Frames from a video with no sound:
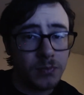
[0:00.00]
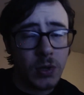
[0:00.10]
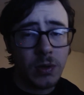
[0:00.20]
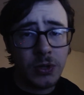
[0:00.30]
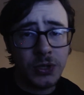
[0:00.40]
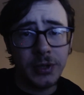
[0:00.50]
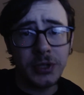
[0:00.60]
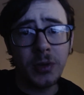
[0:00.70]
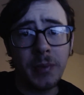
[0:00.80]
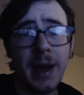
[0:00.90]
So let's
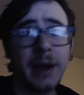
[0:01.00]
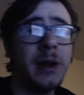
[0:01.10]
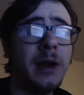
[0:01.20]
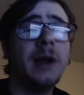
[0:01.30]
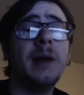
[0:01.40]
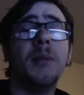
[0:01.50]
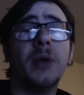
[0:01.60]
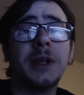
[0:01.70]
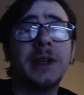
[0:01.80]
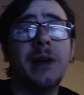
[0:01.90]
go back,
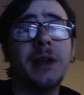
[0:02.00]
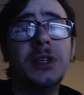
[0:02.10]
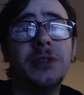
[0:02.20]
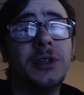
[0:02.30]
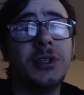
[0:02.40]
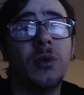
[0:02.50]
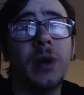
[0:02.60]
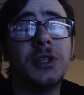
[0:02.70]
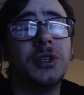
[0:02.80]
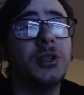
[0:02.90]
break down each of these
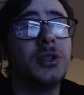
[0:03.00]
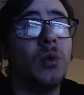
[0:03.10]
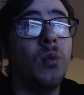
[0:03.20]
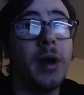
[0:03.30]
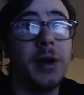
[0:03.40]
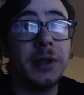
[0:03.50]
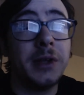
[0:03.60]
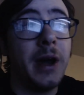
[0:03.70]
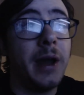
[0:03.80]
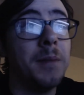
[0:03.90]
questions one at a
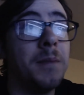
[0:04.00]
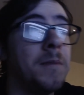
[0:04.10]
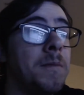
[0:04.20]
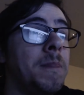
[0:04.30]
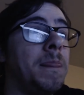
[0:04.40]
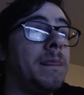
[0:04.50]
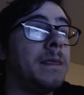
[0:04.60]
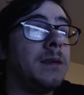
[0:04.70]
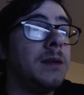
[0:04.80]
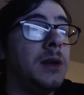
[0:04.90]
time.
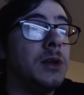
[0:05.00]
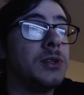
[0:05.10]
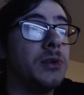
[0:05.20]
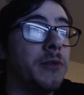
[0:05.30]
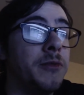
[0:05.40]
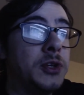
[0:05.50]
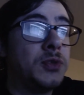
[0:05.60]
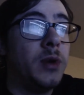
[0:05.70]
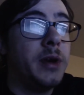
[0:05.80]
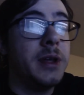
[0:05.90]
So the first
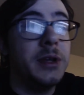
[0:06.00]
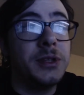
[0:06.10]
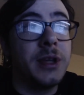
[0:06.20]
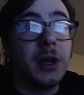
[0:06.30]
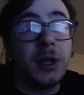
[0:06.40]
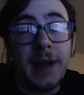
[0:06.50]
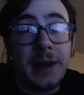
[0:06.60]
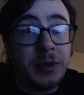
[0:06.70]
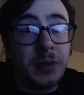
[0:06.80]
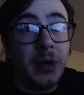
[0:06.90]
one is a
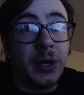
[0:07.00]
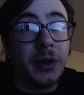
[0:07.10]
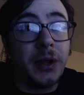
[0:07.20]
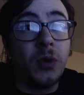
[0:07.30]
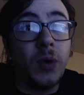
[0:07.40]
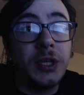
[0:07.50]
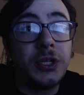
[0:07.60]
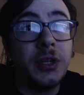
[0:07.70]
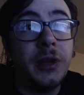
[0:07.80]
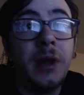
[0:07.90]
classic marketing
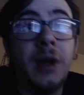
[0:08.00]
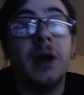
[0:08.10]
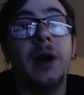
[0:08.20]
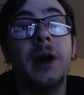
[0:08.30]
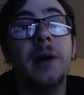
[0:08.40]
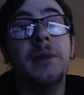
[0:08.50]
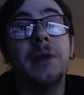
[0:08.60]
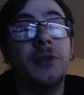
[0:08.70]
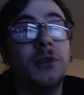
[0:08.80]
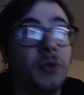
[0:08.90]
question.
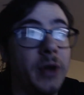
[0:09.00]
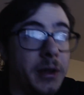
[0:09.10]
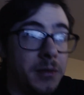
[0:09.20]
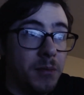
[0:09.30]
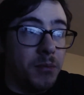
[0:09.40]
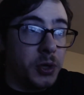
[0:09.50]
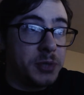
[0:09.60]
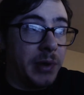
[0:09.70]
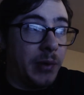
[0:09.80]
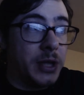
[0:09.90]
If you've read books
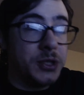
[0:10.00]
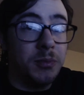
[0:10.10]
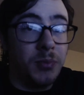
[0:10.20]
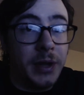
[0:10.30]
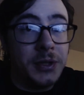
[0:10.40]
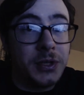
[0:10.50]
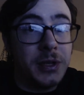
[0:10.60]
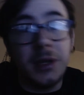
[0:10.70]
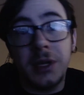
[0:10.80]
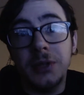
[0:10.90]
by Russell Brunson,
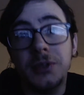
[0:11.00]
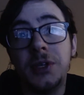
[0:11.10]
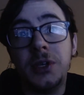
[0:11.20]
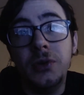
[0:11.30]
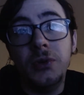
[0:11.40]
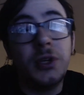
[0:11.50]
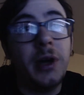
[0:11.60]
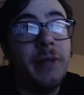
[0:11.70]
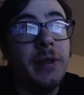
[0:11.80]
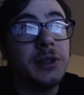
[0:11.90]
he's huge
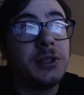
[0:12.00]
on this.